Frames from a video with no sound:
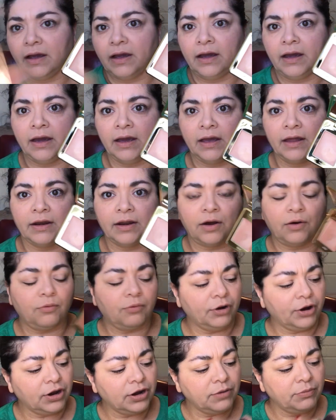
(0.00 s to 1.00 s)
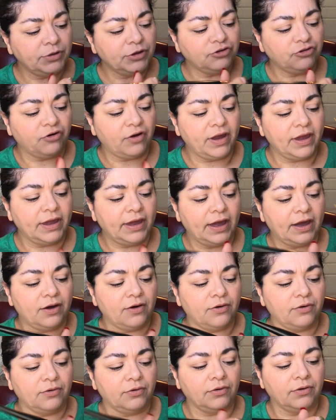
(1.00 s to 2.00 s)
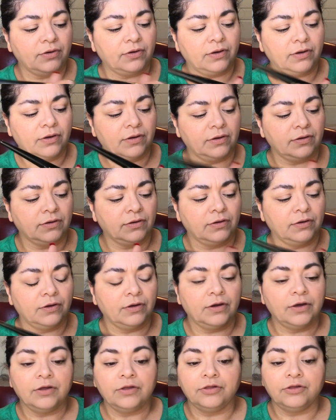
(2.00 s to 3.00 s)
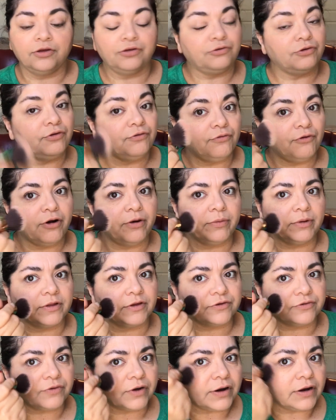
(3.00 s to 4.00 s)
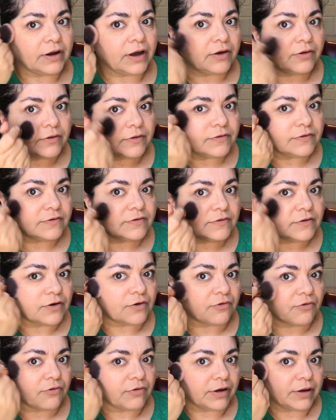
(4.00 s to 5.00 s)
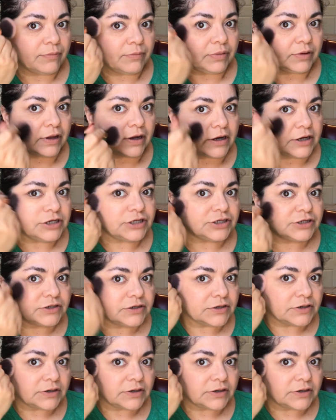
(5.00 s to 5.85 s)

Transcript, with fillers: and we're gonna be trying out the three formulas. Right now this is the cream blush.